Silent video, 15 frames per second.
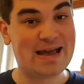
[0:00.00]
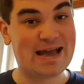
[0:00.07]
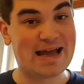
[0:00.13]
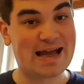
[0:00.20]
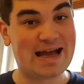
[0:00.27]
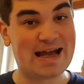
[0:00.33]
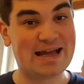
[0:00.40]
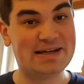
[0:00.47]

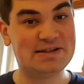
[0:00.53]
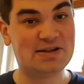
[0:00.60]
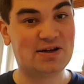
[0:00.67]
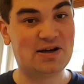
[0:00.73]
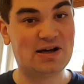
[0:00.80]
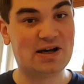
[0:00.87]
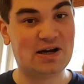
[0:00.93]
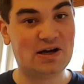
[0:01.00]
and
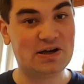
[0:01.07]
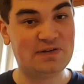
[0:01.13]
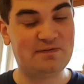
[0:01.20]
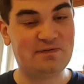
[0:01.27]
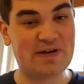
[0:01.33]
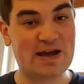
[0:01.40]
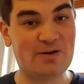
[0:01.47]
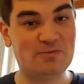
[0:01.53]
I
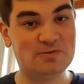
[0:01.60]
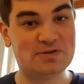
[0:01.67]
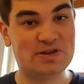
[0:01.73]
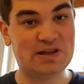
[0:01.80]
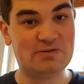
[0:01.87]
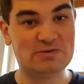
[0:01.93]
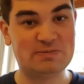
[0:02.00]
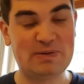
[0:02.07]
found
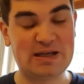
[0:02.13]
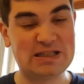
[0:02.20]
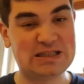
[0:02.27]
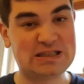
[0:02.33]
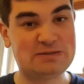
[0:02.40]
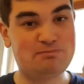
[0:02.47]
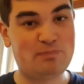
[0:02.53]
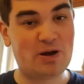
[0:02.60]
that there was a big
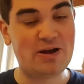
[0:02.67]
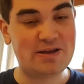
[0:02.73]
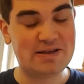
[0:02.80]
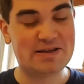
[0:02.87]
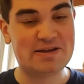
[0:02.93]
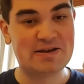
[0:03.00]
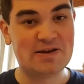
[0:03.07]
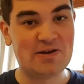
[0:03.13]

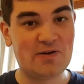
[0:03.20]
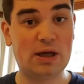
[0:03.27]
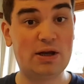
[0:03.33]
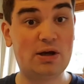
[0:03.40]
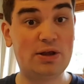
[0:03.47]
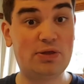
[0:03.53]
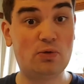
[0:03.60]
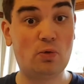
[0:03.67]
spike. And
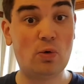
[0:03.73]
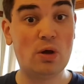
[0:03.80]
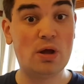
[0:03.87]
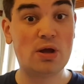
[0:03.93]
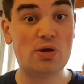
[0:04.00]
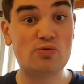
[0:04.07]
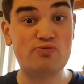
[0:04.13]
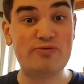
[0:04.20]
I thought,
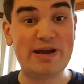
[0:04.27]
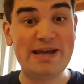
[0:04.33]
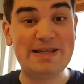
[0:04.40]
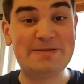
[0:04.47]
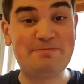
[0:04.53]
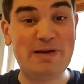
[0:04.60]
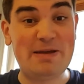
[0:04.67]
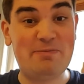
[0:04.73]

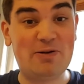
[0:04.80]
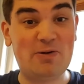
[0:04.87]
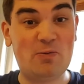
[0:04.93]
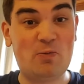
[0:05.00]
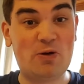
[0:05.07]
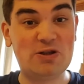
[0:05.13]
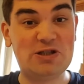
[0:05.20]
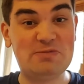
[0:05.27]
great, people are
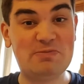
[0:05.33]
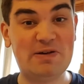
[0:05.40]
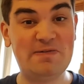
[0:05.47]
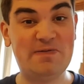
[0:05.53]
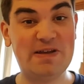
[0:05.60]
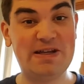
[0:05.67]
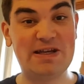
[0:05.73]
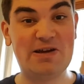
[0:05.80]
watching my
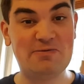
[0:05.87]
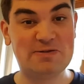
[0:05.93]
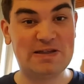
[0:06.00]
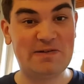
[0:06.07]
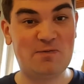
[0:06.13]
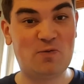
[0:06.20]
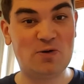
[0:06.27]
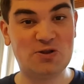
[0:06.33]
videos.
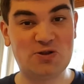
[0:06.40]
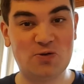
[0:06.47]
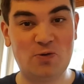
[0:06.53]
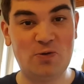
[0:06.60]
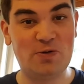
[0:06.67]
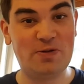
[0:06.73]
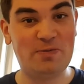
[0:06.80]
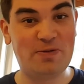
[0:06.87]
They've watched
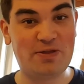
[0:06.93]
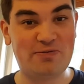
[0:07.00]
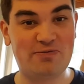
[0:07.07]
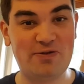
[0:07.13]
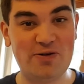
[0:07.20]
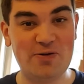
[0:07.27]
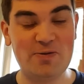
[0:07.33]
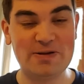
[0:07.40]
all of them
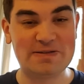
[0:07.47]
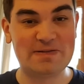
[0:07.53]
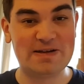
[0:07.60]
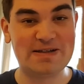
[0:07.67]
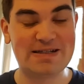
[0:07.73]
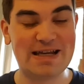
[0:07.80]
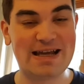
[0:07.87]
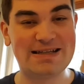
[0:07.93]
through. It's
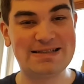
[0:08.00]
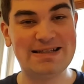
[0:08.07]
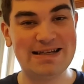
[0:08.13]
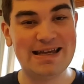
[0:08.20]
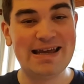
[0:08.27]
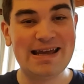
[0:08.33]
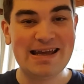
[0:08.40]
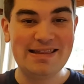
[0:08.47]

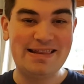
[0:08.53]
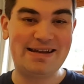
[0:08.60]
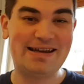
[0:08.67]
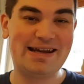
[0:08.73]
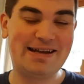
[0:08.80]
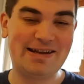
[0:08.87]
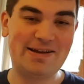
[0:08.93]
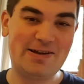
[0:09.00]
fantastic. Then I
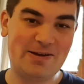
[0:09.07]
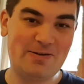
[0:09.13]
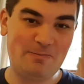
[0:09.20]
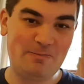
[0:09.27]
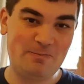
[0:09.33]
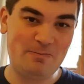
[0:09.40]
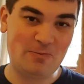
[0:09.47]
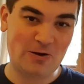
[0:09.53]
had a
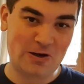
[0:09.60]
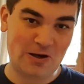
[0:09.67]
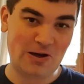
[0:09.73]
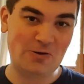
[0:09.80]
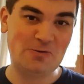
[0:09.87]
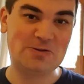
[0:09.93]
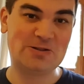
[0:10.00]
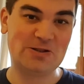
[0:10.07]

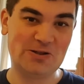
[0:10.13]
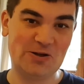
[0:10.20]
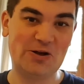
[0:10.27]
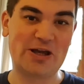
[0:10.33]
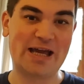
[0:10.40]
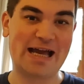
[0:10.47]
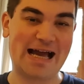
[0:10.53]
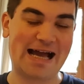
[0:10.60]
closer
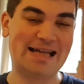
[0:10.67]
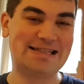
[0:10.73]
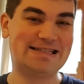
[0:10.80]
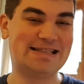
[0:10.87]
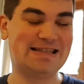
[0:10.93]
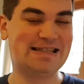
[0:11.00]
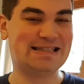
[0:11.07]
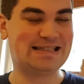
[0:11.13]
look at
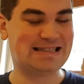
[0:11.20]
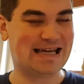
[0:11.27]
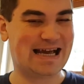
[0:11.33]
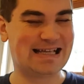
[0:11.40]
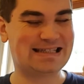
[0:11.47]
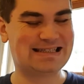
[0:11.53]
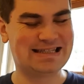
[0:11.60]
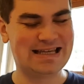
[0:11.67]
the
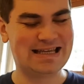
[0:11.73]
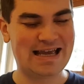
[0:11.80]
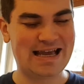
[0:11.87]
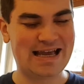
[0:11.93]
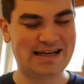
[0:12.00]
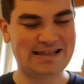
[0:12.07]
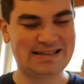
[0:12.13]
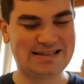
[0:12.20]
stats
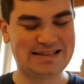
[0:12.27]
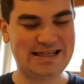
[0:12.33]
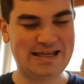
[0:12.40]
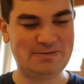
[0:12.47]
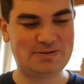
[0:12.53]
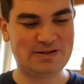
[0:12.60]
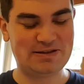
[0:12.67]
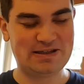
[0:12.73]
and it
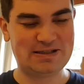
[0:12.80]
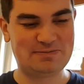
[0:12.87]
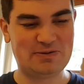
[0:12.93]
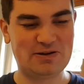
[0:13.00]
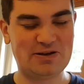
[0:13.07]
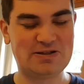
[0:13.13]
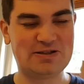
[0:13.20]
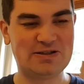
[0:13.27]
seemed that this
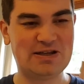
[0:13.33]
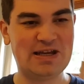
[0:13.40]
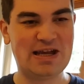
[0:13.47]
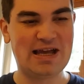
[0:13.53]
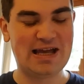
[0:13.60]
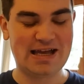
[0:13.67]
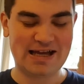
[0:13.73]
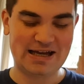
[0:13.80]
person
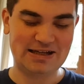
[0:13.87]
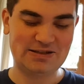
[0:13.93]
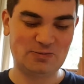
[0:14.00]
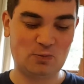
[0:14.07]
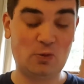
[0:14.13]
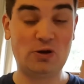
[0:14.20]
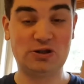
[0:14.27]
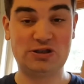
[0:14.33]
had
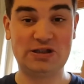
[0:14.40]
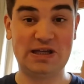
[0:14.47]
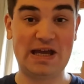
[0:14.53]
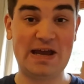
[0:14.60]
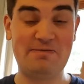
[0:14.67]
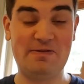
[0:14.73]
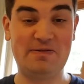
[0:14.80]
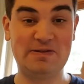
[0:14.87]
watched
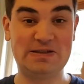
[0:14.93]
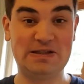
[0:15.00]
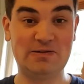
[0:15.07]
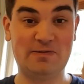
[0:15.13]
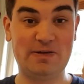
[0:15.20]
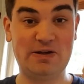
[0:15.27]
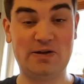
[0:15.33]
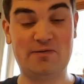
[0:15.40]
every
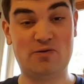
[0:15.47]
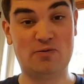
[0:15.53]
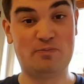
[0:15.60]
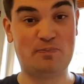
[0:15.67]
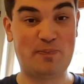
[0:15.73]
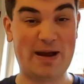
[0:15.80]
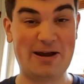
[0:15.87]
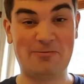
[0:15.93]
single video for
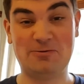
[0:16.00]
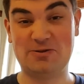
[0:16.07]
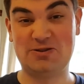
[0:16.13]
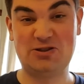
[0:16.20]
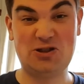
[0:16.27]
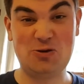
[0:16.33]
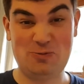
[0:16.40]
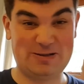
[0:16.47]
about
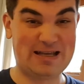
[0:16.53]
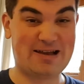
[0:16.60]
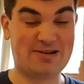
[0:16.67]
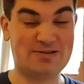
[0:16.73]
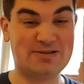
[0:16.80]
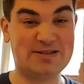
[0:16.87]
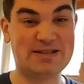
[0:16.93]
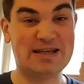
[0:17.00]
2
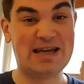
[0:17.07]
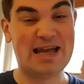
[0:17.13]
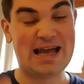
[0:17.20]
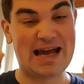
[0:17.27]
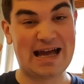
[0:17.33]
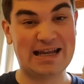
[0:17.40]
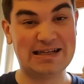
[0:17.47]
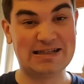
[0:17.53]
seconds
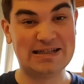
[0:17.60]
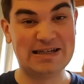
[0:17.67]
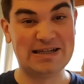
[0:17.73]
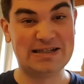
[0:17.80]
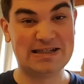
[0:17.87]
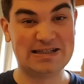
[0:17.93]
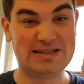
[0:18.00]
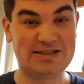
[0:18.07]
and
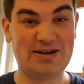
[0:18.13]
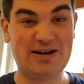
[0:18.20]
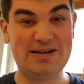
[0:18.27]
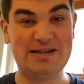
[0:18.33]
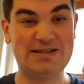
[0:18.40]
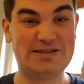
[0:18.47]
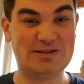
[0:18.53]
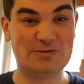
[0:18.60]

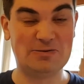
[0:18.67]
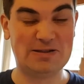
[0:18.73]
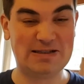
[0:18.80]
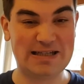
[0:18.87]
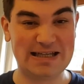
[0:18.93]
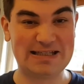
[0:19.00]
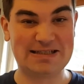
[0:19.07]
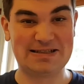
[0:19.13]
decided to
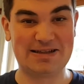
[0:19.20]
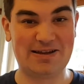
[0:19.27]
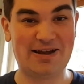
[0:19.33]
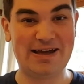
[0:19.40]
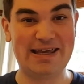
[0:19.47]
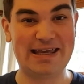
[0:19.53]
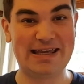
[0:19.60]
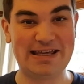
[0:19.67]

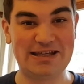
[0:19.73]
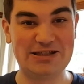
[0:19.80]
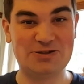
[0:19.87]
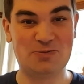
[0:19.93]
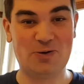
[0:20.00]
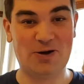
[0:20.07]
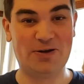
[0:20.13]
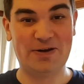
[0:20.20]
dislike
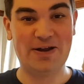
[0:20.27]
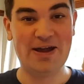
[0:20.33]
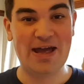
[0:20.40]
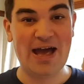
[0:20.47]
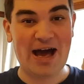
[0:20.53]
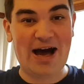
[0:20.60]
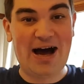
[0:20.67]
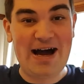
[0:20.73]
each one.
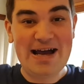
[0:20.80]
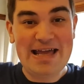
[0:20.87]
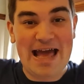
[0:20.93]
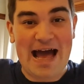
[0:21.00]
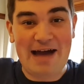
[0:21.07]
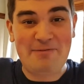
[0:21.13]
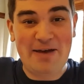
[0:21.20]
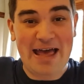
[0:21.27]
I
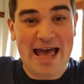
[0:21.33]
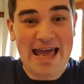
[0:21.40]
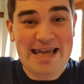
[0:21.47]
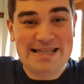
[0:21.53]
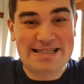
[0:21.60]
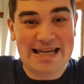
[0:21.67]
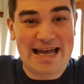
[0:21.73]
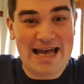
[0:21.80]
have a
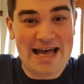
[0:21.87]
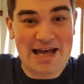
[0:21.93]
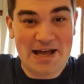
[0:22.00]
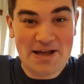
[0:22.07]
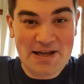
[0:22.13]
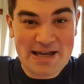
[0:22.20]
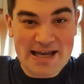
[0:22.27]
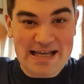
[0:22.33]
hater.
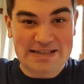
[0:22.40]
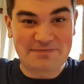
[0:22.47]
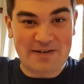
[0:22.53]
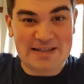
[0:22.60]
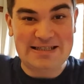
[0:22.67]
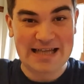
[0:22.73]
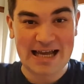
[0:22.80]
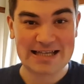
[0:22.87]
It's
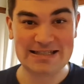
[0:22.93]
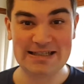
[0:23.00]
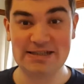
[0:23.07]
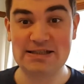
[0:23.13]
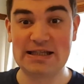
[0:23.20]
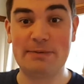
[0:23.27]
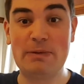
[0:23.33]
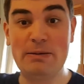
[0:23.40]
fantastic.
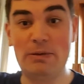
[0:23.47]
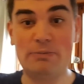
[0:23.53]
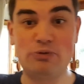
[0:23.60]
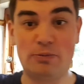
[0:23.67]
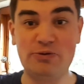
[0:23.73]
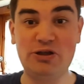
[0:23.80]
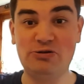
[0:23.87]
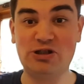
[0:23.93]
Does that make me a
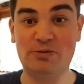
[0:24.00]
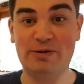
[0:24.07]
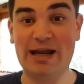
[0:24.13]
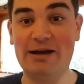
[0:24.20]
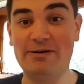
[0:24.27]
proper YouTuber now?